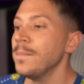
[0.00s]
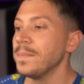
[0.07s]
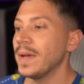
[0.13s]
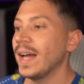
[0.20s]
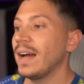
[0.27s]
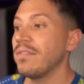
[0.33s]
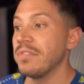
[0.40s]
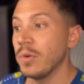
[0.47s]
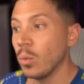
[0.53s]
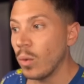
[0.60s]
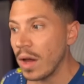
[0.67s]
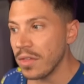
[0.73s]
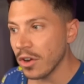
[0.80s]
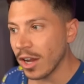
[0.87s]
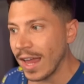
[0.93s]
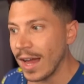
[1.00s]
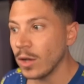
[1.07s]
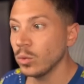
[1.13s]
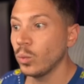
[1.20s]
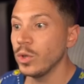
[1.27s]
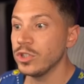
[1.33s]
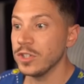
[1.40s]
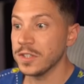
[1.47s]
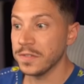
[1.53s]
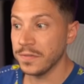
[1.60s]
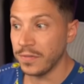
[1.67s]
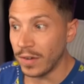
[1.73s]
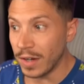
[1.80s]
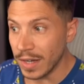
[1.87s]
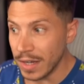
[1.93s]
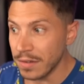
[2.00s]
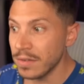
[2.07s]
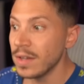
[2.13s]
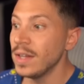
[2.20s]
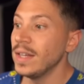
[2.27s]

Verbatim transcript: I have the weather count, which is 5.